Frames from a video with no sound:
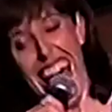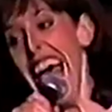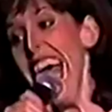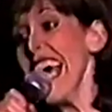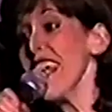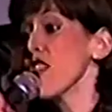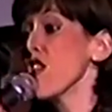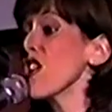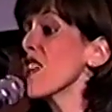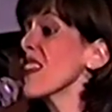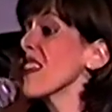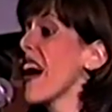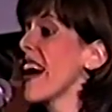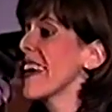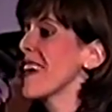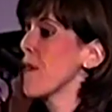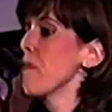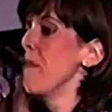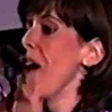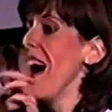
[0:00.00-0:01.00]
he looked
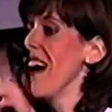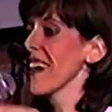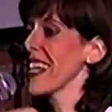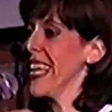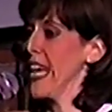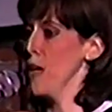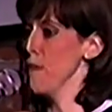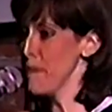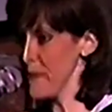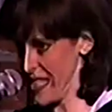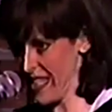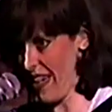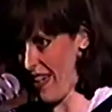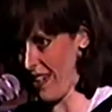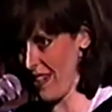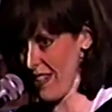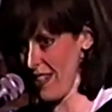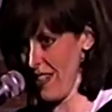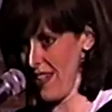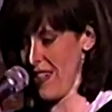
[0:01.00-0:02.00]
like Mel
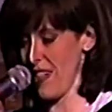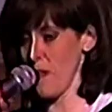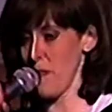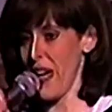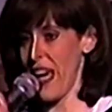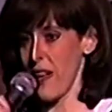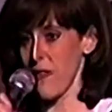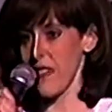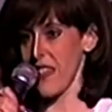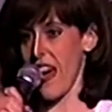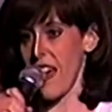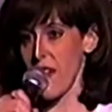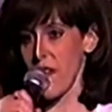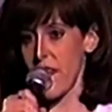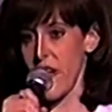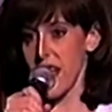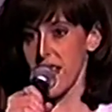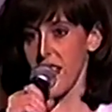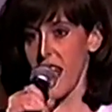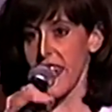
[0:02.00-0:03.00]
Gibson in A Man Without a
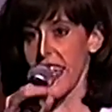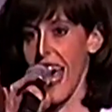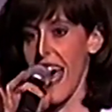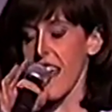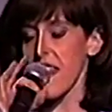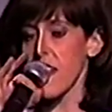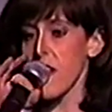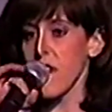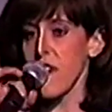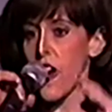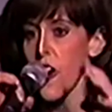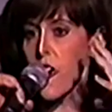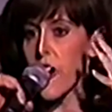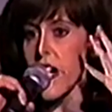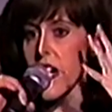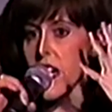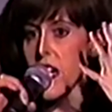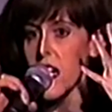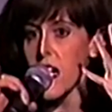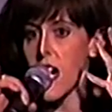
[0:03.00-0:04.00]
Face. And he had the
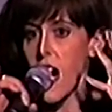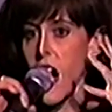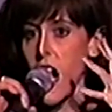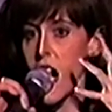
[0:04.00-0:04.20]
very